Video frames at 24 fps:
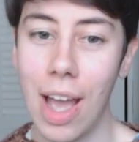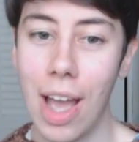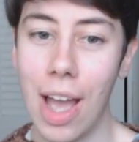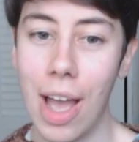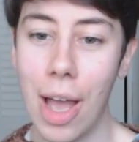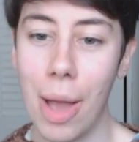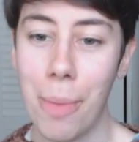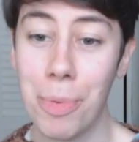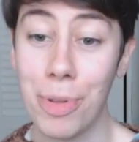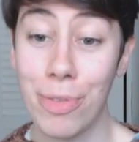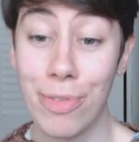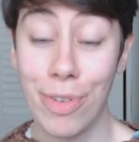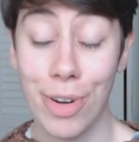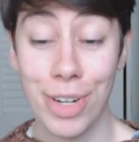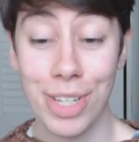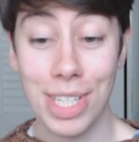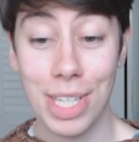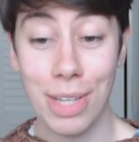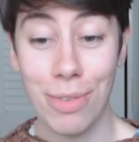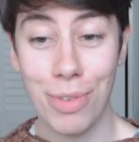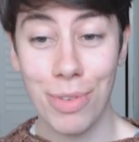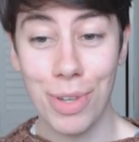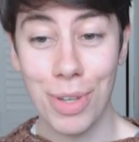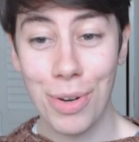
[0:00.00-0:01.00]
But
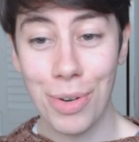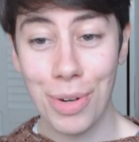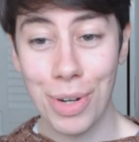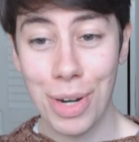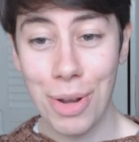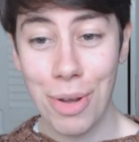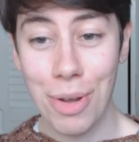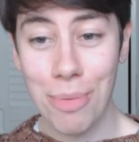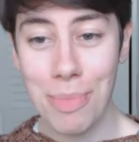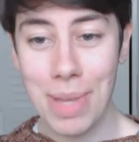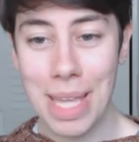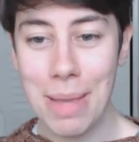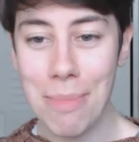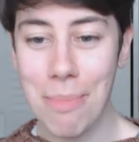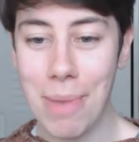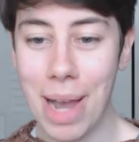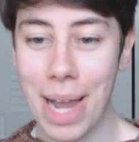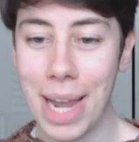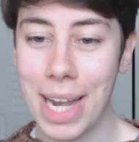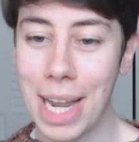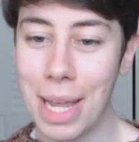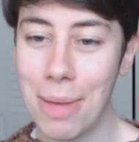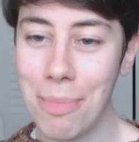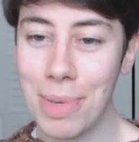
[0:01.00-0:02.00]
first, if you don't know me,
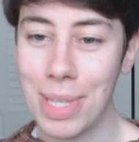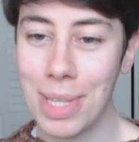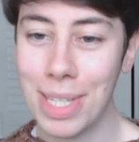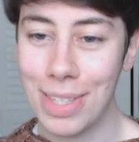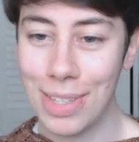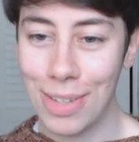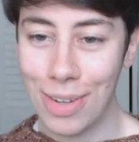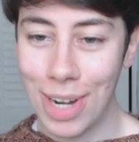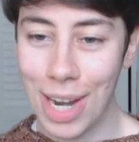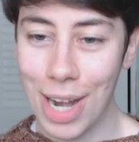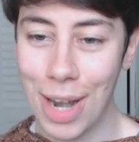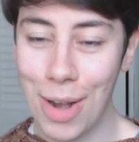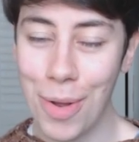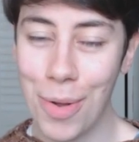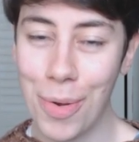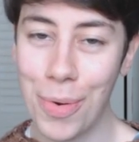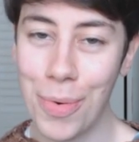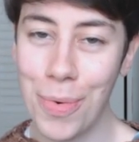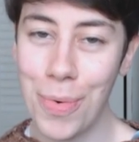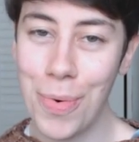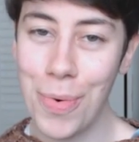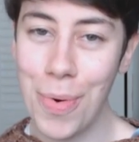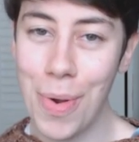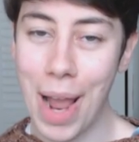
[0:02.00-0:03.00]
my name is Solène
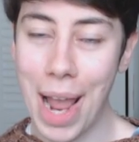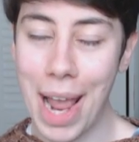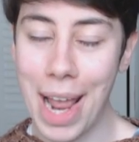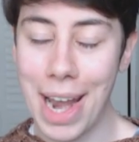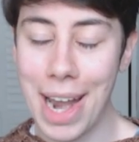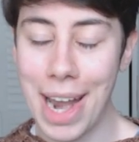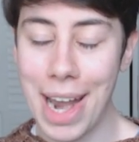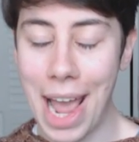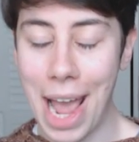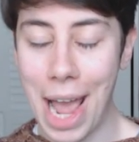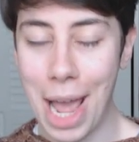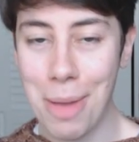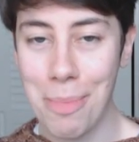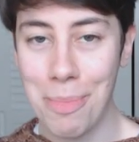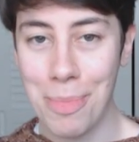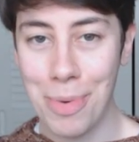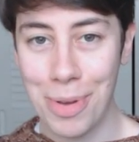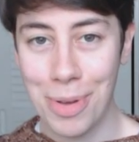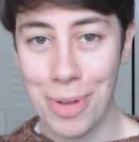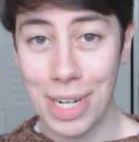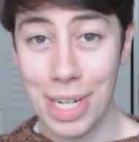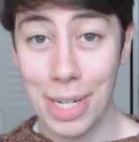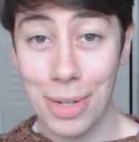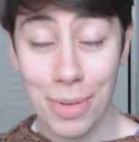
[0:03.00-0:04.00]
Leroux and I'm
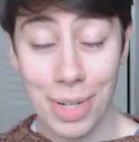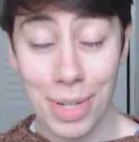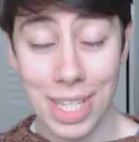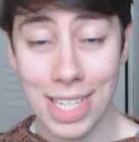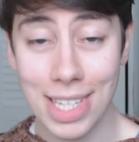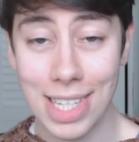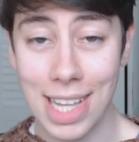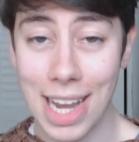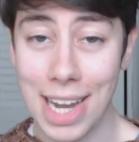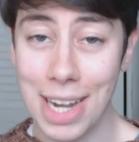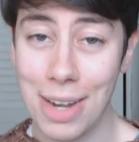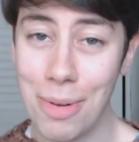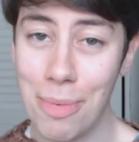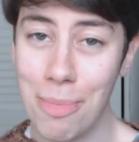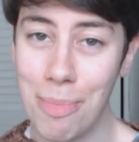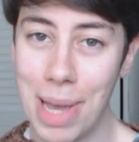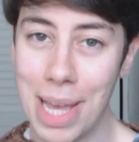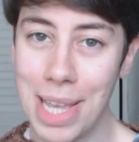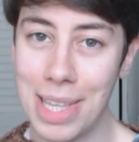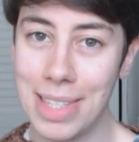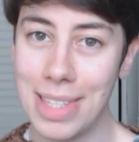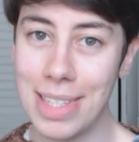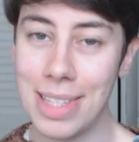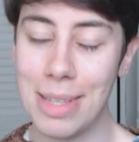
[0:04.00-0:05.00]
a knitwear designer
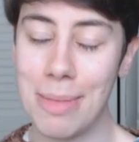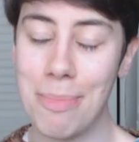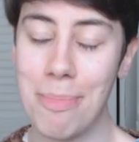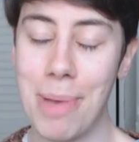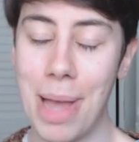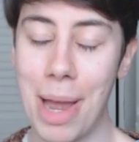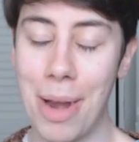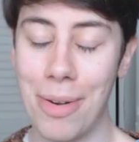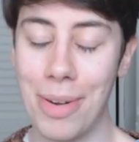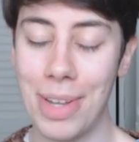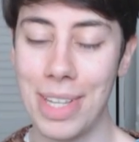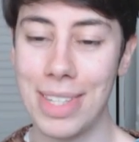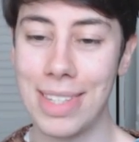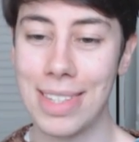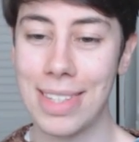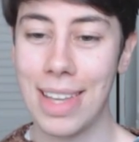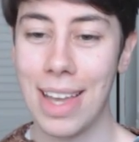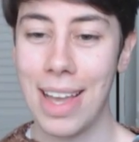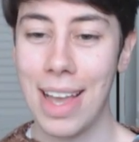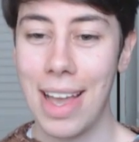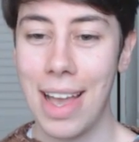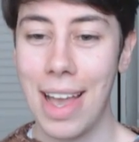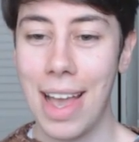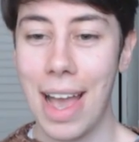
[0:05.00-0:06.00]
based in Paris.
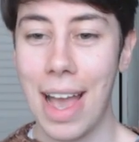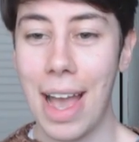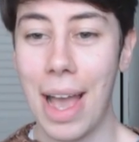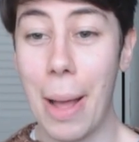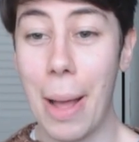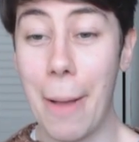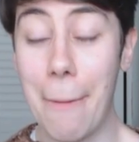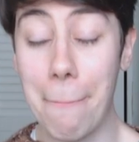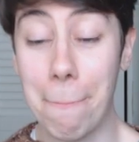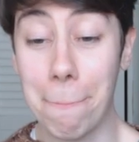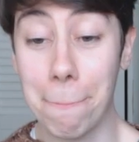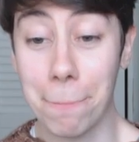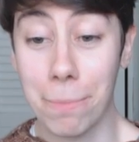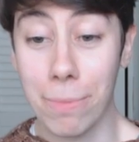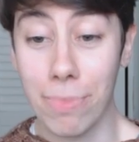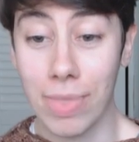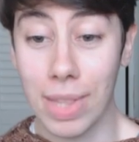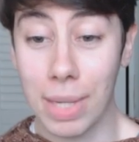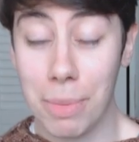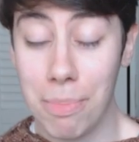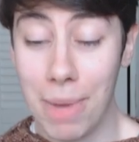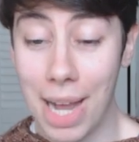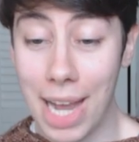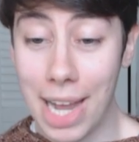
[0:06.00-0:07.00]

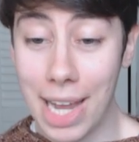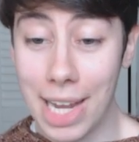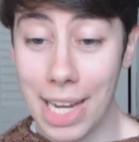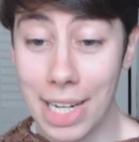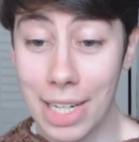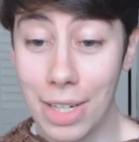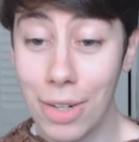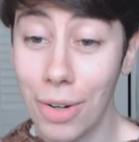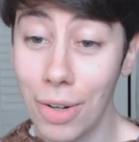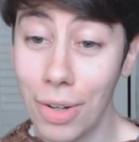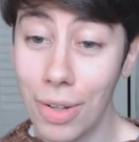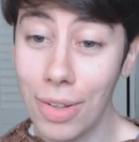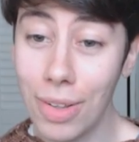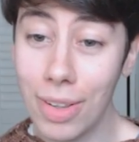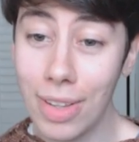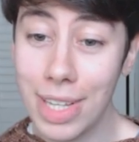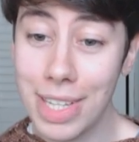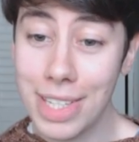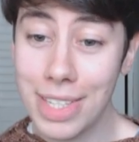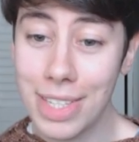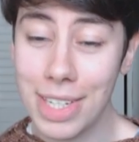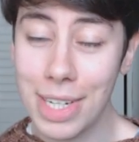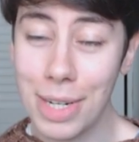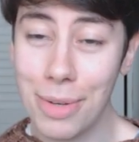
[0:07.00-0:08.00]
My goal
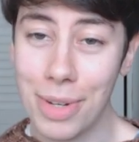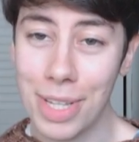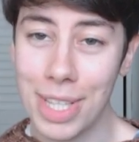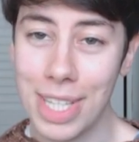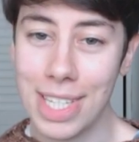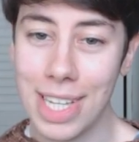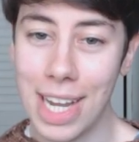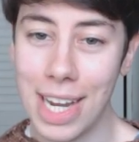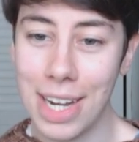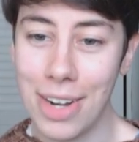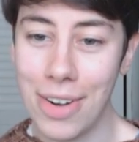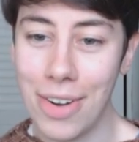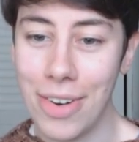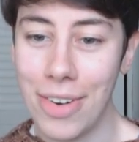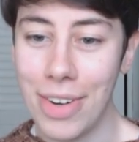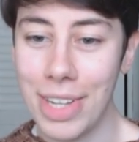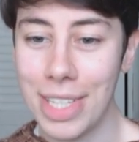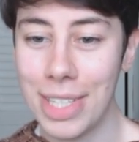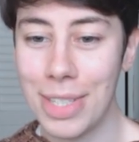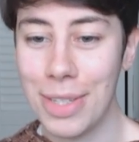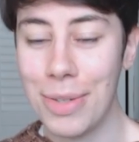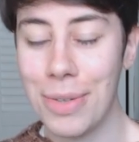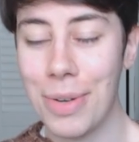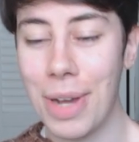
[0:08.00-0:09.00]
as a knitwear designer
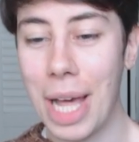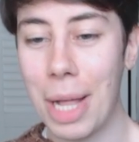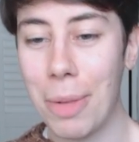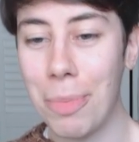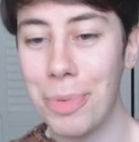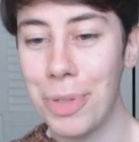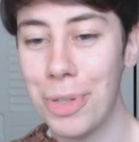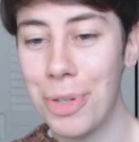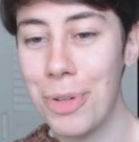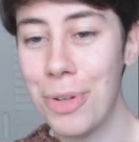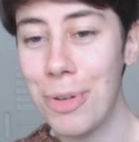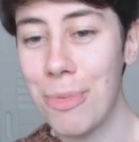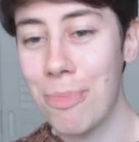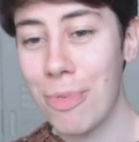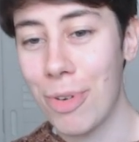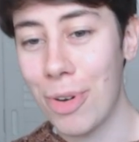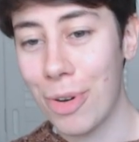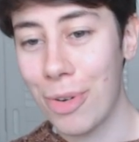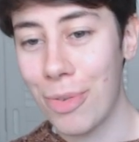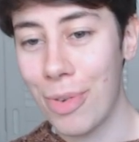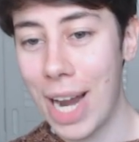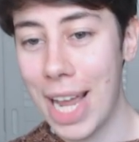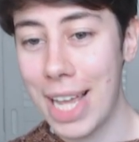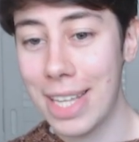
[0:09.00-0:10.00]
is to help you
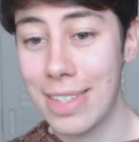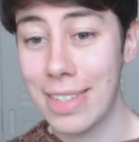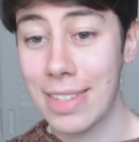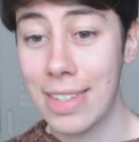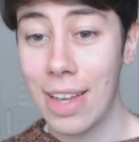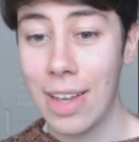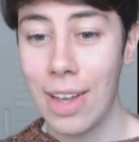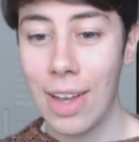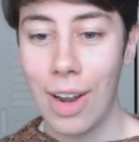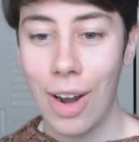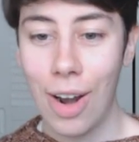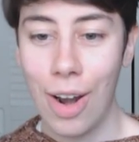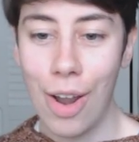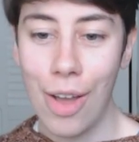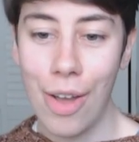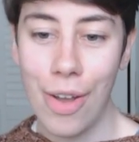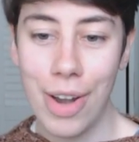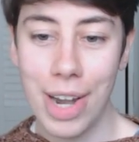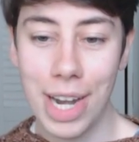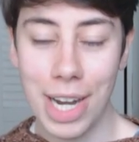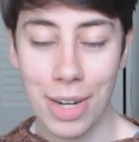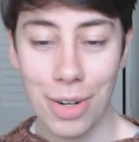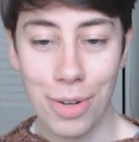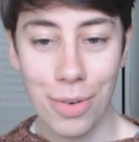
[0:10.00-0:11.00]
progress,
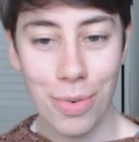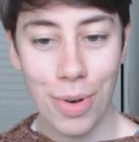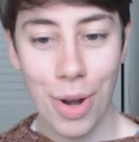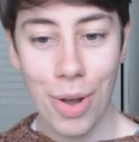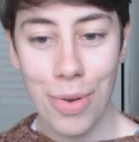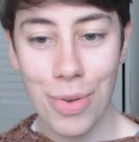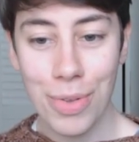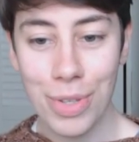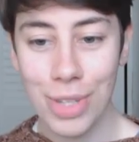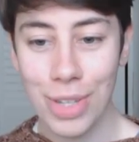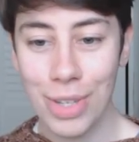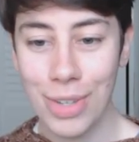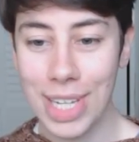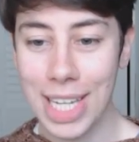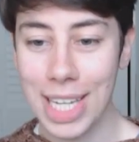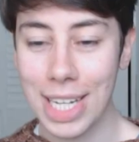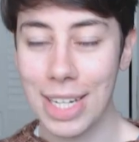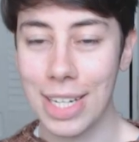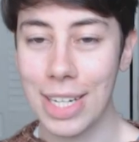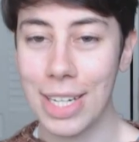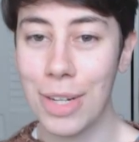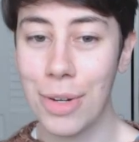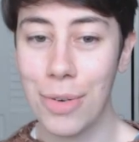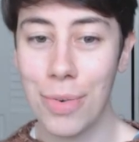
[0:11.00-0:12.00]
learn and grow so you
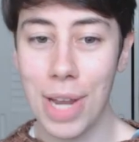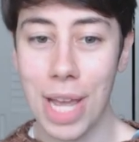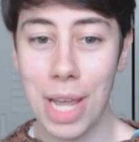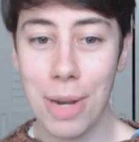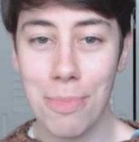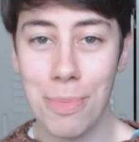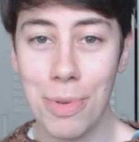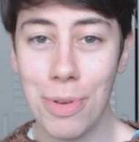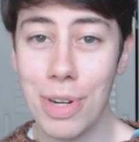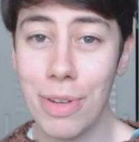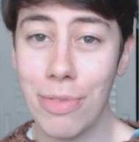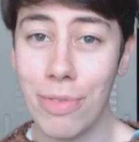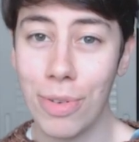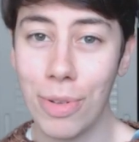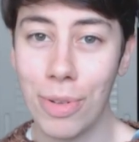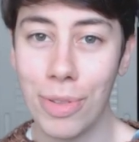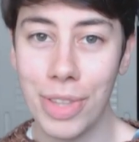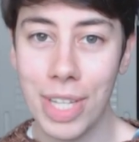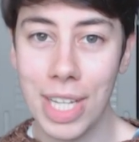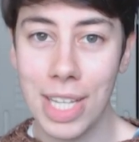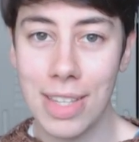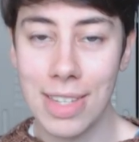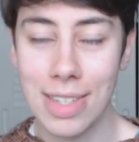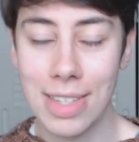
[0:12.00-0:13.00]
can create beautiful
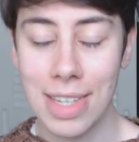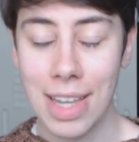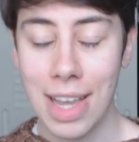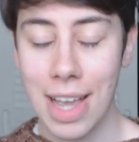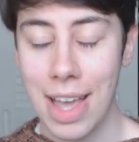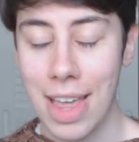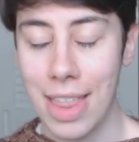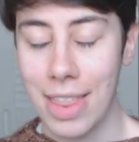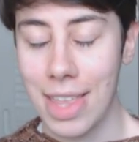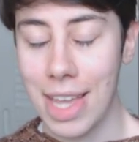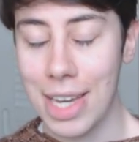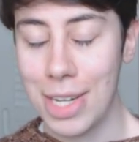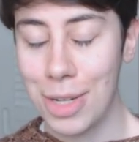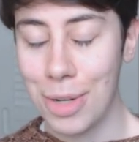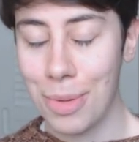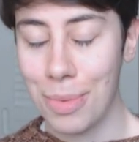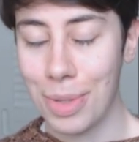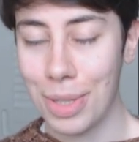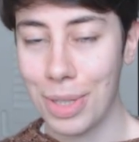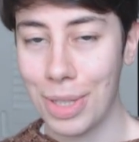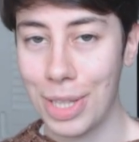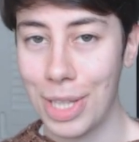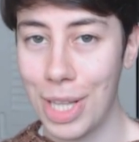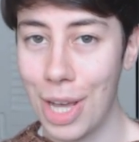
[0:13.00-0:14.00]
knits that you
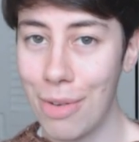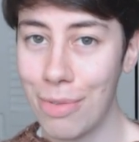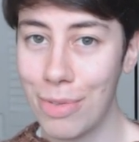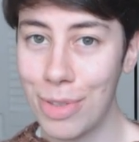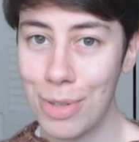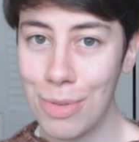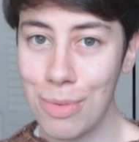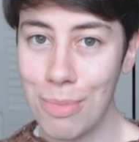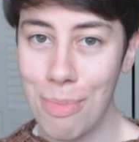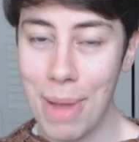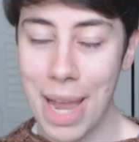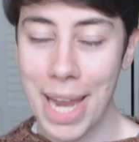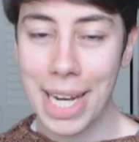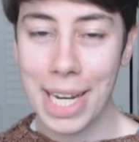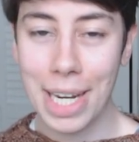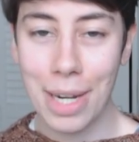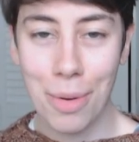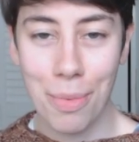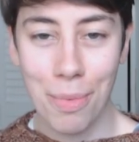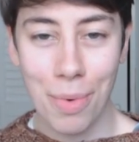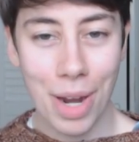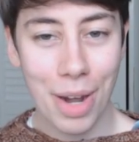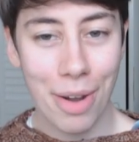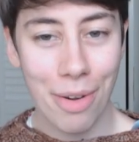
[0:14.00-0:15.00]
will love to make
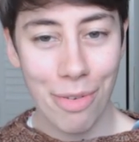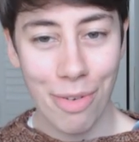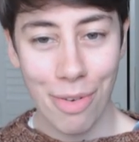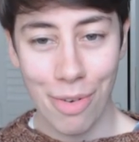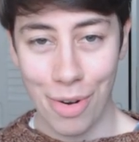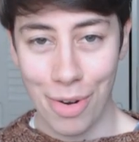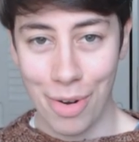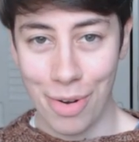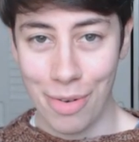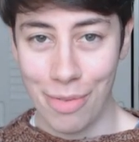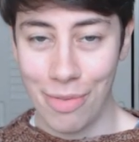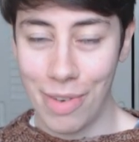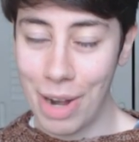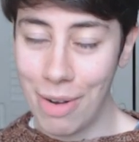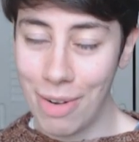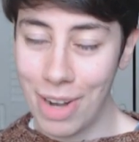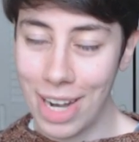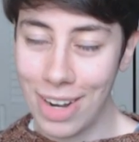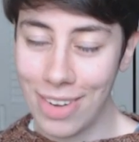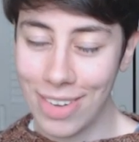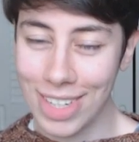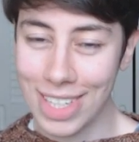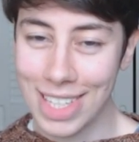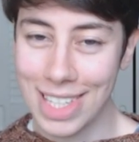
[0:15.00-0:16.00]
and wear for a
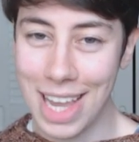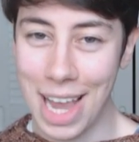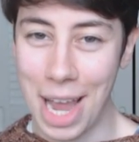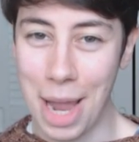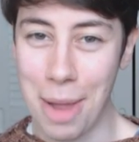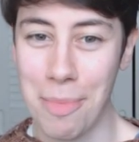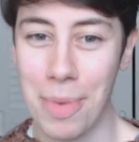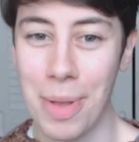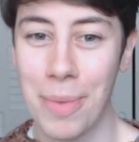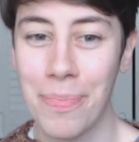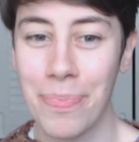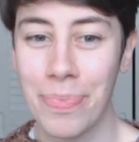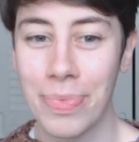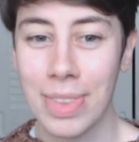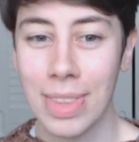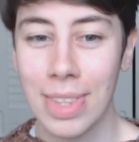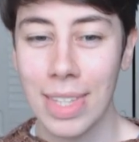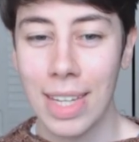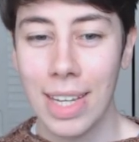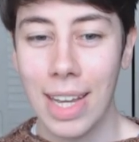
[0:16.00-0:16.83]
very long time.